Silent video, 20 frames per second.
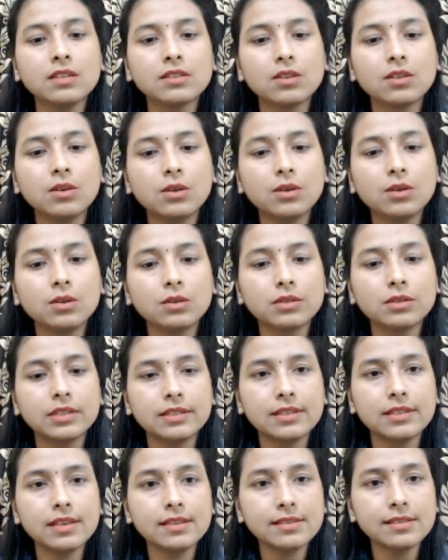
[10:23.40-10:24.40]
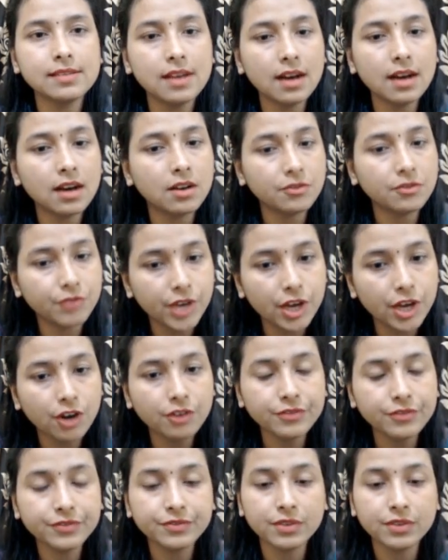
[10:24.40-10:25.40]
So this is the way
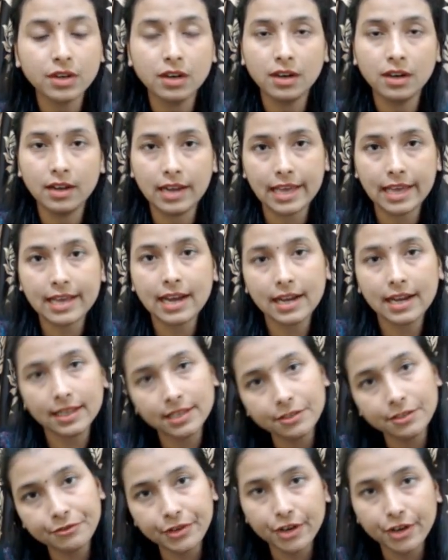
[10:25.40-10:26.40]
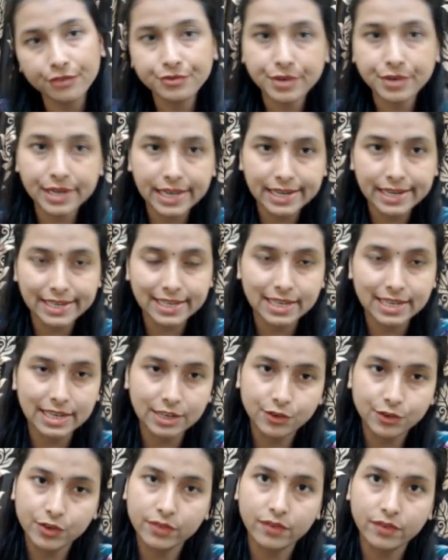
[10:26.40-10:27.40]
of like another way of creating a
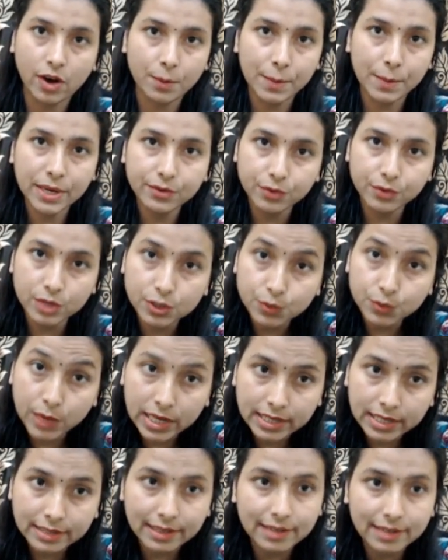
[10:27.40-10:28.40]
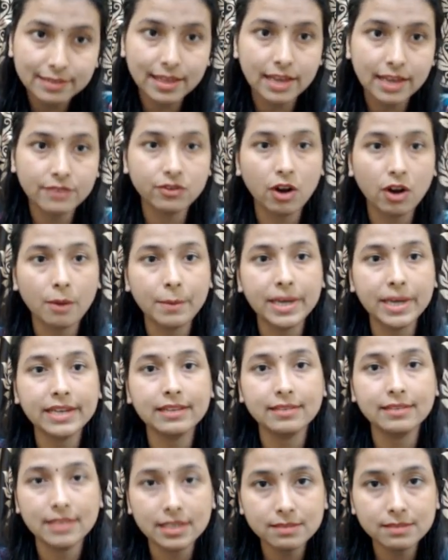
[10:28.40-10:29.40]
new environment, which will create the environment
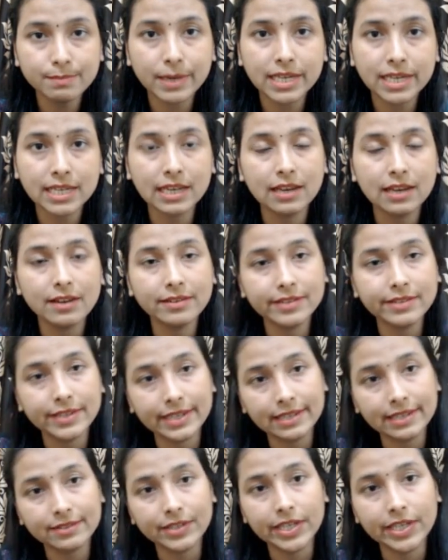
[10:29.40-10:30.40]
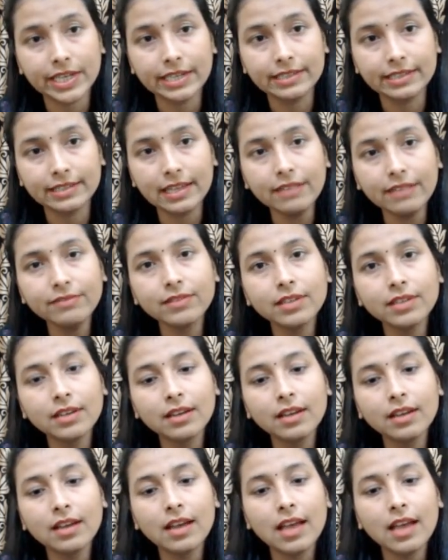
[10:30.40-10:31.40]
in this particular directory itself.
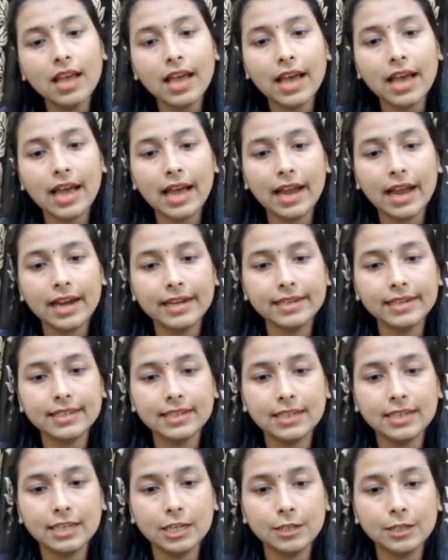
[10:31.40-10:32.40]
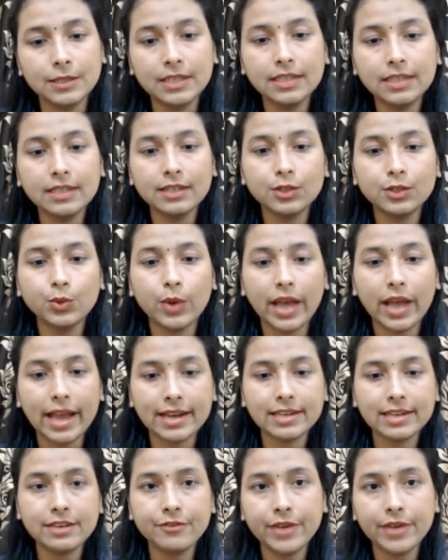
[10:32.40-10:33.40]
And here to
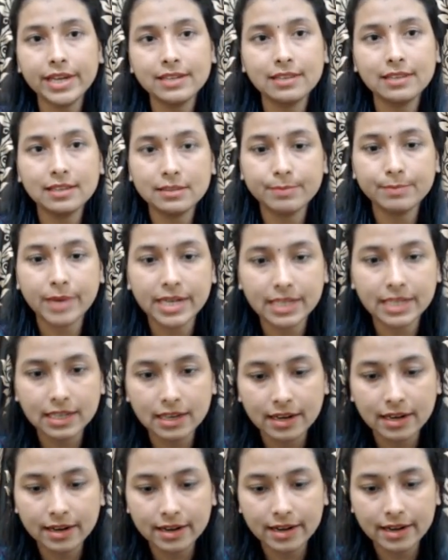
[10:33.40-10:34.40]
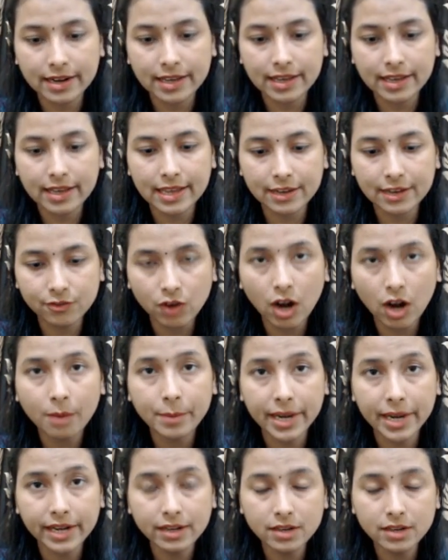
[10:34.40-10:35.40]
activate this particular
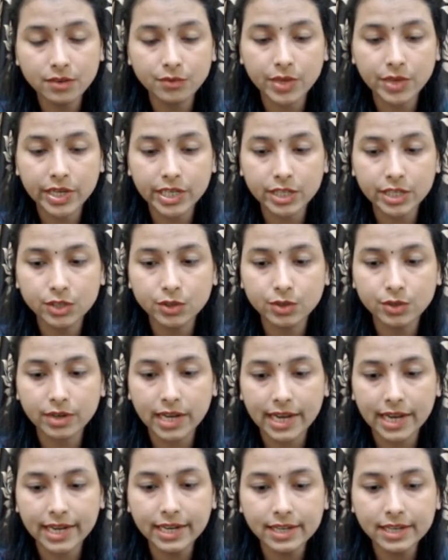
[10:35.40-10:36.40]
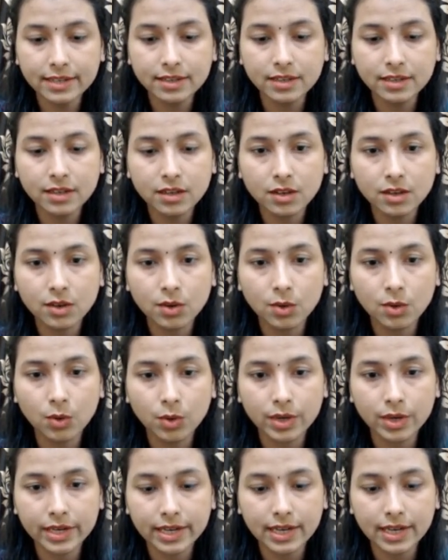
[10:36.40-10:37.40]
environment, we need to write
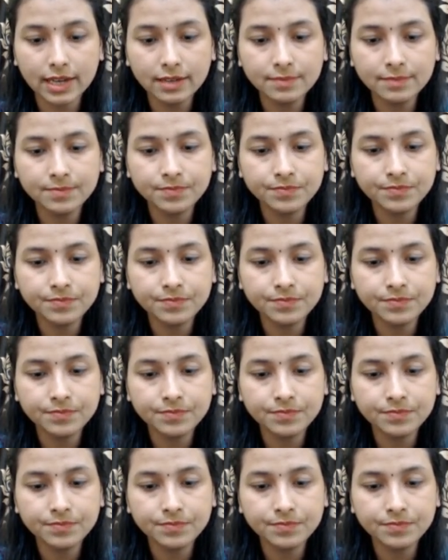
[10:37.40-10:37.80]
conda